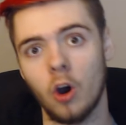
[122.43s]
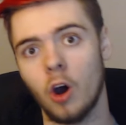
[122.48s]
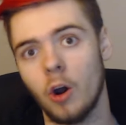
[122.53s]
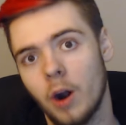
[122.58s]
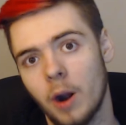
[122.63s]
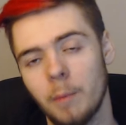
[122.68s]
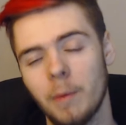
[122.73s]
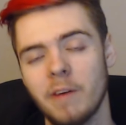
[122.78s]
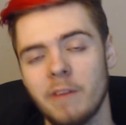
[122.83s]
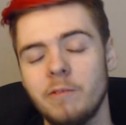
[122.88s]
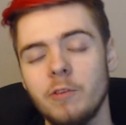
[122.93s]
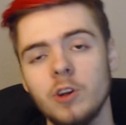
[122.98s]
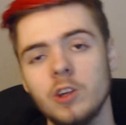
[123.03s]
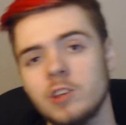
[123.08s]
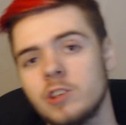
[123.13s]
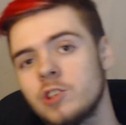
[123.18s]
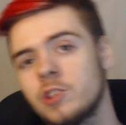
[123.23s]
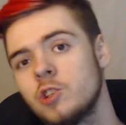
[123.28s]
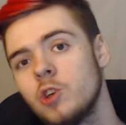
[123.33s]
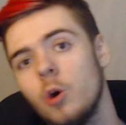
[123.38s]
All right, my foot
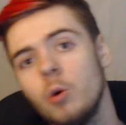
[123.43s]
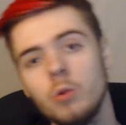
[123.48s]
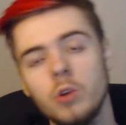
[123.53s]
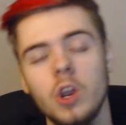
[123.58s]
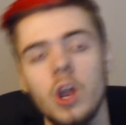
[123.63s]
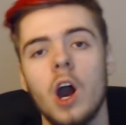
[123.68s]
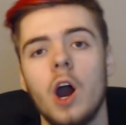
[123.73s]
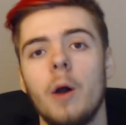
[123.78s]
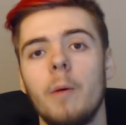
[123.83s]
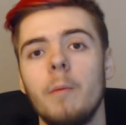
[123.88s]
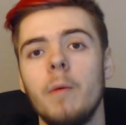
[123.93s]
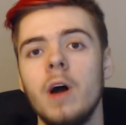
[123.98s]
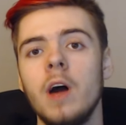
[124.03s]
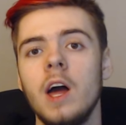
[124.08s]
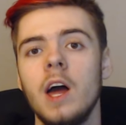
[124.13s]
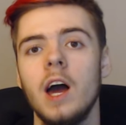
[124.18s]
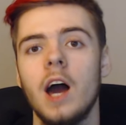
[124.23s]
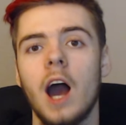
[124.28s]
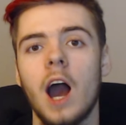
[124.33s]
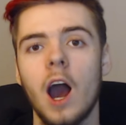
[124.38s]
is so numb.
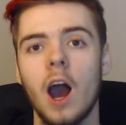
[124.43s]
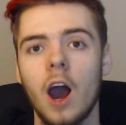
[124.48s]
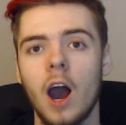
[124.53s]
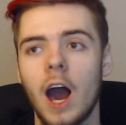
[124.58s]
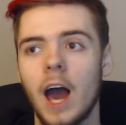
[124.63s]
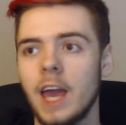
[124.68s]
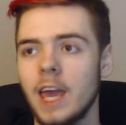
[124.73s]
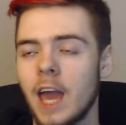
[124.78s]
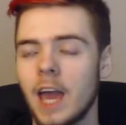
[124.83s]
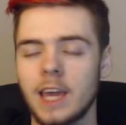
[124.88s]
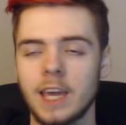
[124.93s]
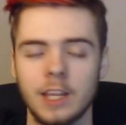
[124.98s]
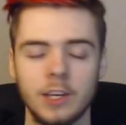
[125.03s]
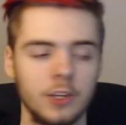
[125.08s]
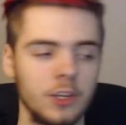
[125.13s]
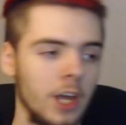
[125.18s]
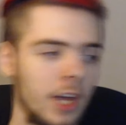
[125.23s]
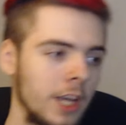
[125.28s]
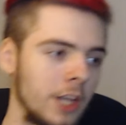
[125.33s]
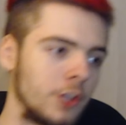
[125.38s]
Uh, I I
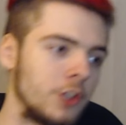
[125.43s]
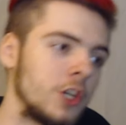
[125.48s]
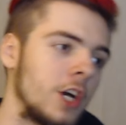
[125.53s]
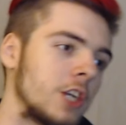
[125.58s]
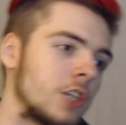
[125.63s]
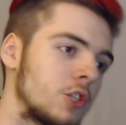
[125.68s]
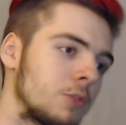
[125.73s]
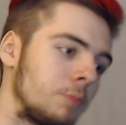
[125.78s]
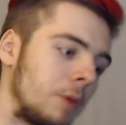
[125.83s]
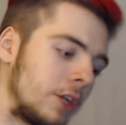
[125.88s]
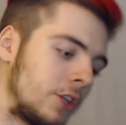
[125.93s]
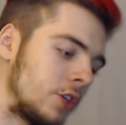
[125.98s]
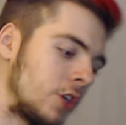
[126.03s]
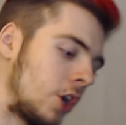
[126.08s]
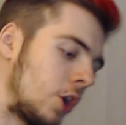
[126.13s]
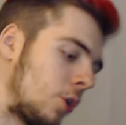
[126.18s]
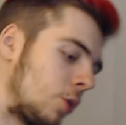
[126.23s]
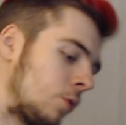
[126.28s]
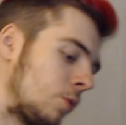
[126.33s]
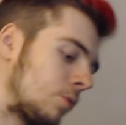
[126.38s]
can I can touch my
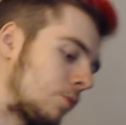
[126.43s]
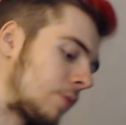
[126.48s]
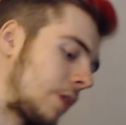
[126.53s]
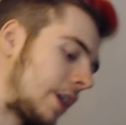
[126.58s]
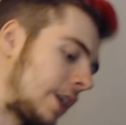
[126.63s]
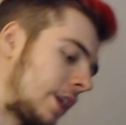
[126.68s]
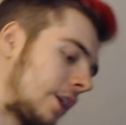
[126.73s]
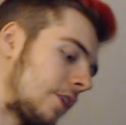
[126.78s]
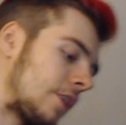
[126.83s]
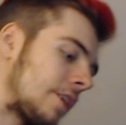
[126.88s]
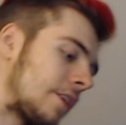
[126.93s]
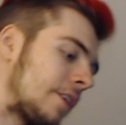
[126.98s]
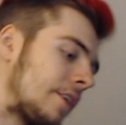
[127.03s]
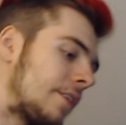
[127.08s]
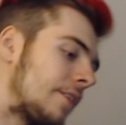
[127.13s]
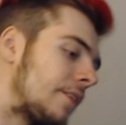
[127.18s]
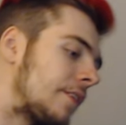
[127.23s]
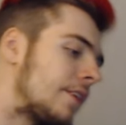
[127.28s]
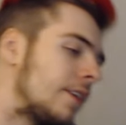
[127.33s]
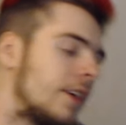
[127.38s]
toe right here.
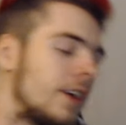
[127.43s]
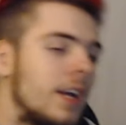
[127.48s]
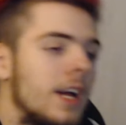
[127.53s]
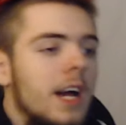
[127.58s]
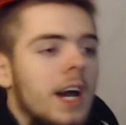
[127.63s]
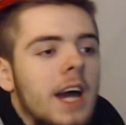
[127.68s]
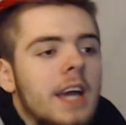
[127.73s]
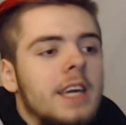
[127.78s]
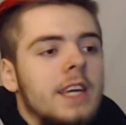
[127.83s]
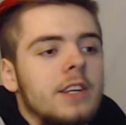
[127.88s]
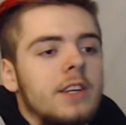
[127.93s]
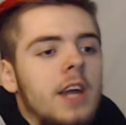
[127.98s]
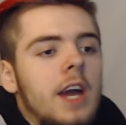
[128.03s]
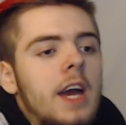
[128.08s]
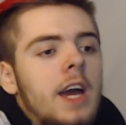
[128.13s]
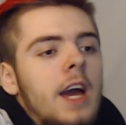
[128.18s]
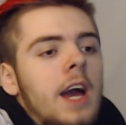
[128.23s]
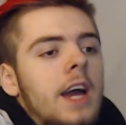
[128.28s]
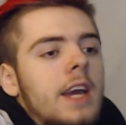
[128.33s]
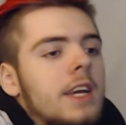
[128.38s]
I can
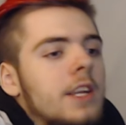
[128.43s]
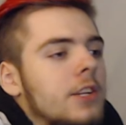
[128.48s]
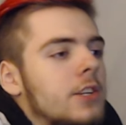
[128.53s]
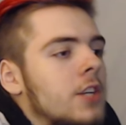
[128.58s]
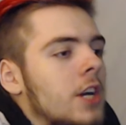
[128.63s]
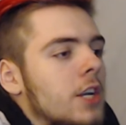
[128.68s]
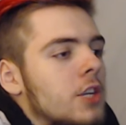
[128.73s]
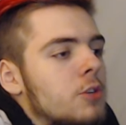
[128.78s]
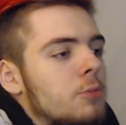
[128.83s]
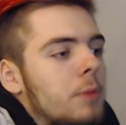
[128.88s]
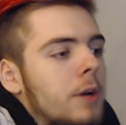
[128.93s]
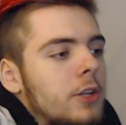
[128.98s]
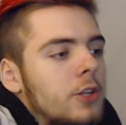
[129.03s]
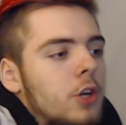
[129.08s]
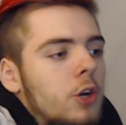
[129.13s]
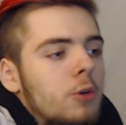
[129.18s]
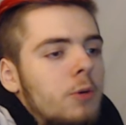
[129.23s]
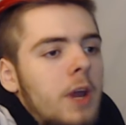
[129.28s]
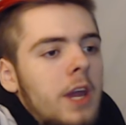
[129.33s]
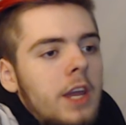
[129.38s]
I can touch my
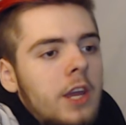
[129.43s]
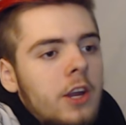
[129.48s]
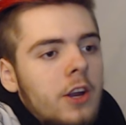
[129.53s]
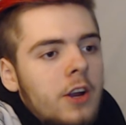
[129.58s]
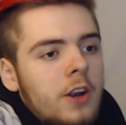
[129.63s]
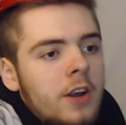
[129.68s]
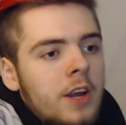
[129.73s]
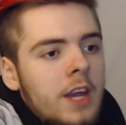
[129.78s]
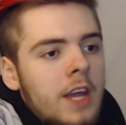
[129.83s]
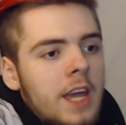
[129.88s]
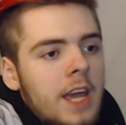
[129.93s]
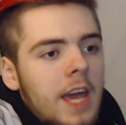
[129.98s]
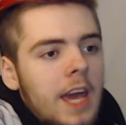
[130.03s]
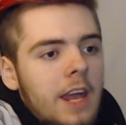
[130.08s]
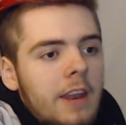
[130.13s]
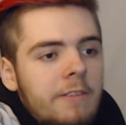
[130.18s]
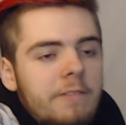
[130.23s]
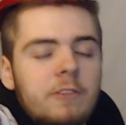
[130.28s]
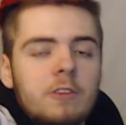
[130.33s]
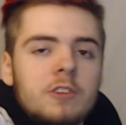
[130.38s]
toe right here,
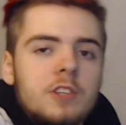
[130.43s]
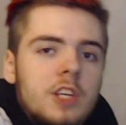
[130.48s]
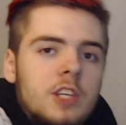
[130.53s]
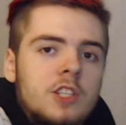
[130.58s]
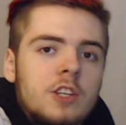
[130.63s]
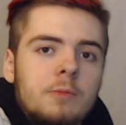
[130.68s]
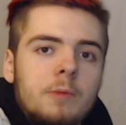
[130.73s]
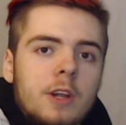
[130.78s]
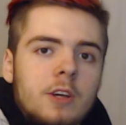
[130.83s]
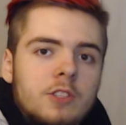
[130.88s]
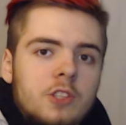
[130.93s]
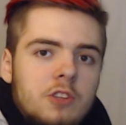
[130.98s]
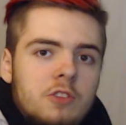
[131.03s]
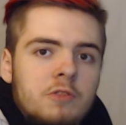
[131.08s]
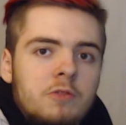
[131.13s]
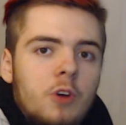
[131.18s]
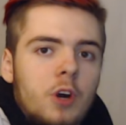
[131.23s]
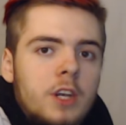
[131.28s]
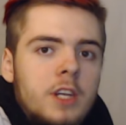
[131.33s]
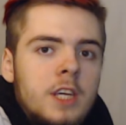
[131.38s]
and it feels like someone
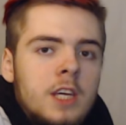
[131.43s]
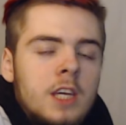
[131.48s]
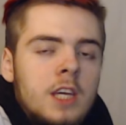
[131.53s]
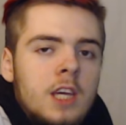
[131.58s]
else's foot.